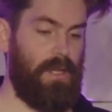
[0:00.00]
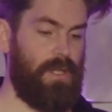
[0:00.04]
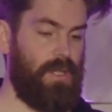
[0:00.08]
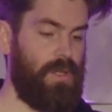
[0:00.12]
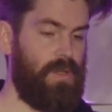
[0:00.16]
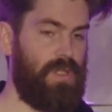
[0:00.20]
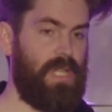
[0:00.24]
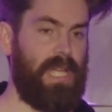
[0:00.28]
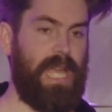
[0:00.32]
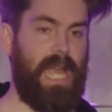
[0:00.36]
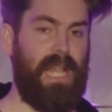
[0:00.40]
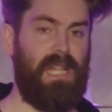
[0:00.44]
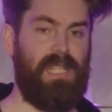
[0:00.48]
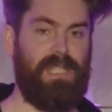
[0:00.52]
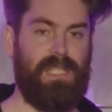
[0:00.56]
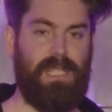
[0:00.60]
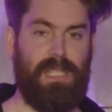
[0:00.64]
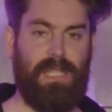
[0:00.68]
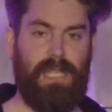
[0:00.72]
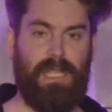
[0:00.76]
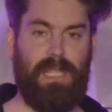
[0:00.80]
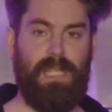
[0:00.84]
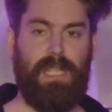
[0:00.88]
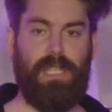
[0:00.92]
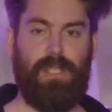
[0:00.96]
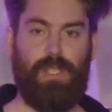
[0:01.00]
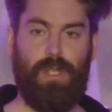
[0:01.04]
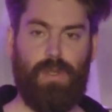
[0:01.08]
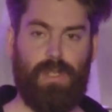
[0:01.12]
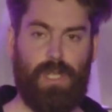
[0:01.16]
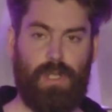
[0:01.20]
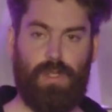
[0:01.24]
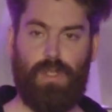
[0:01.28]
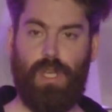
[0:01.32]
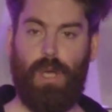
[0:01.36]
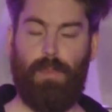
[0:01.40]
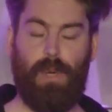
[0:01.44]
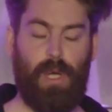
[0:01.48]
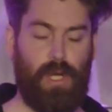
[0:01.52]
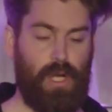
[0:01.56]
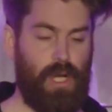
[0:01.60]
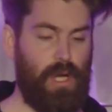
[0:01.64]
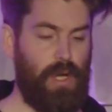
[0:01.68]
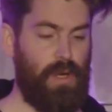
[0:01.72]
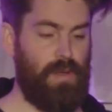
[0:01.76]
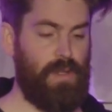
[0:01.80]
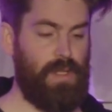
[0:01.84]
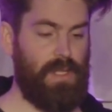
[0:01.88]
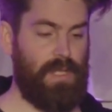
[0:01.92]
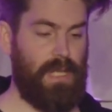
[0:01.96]
using LTE, it's using turbo
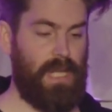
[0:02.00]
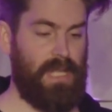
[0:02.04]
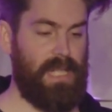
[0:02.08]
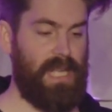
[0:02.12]
codes.